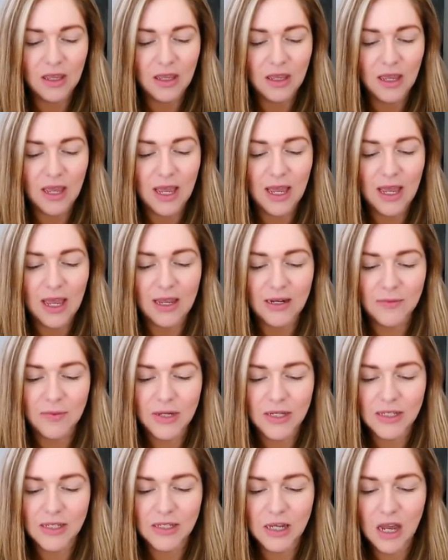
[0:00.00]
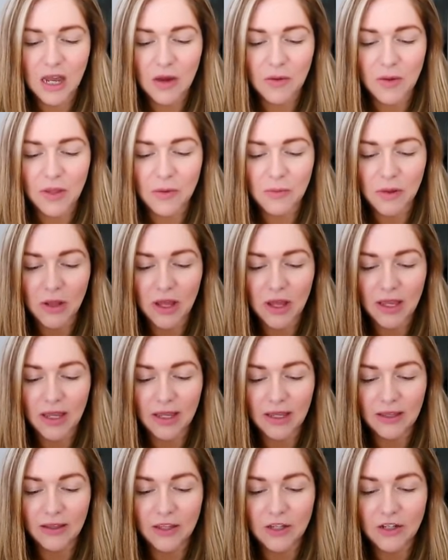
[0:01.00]
and I'm going to start with
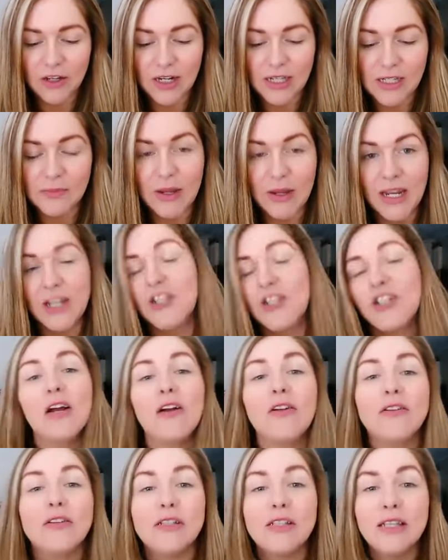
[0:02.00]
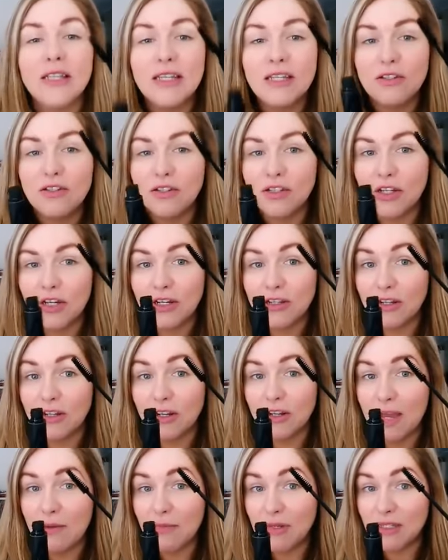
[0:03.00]
applying the transplanting gel. So this just goes on
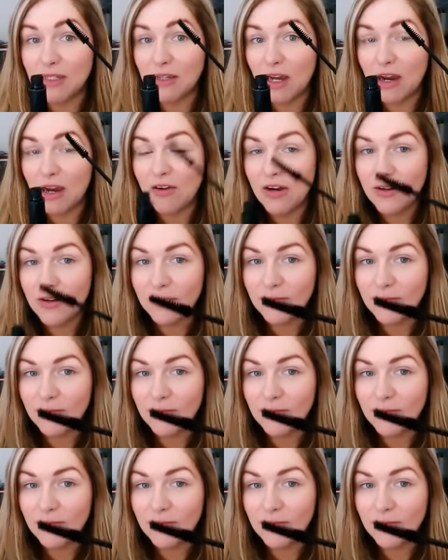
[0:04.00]
like mascara,